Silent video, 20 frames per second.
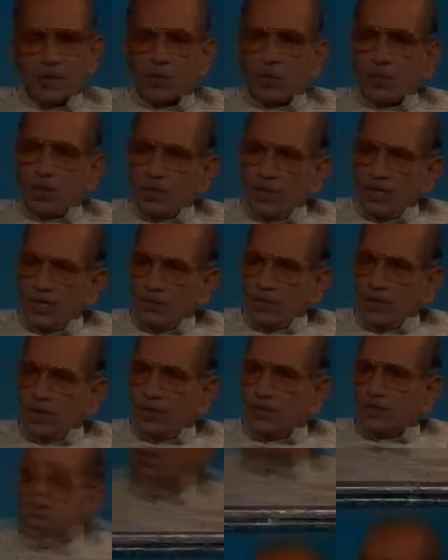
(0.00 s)
It only
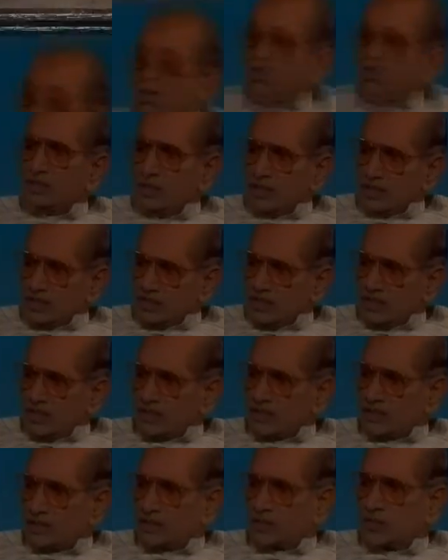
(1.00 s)
means that the
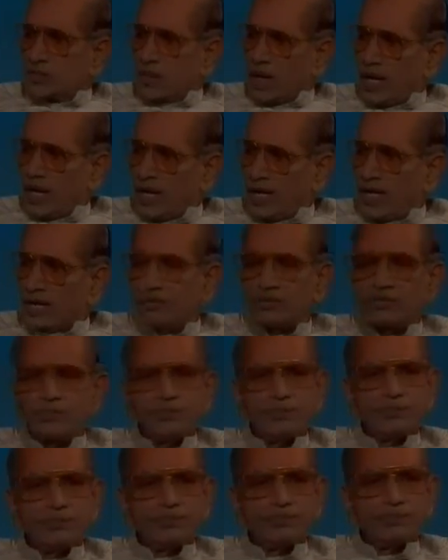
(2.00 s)
teachers should have
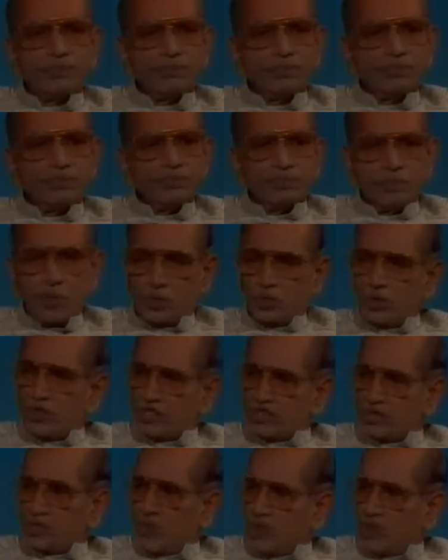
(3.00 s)
both the